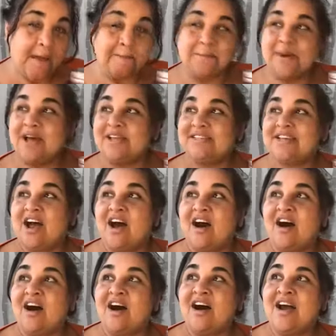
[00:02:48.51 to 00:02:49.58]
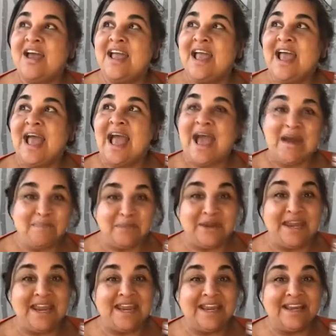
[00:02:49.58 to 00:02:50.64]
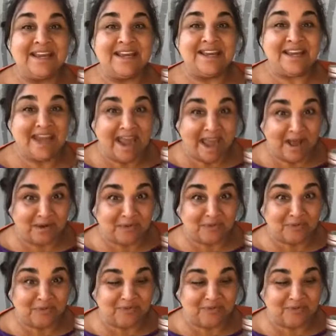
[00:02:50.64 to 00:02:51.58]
but are happening now.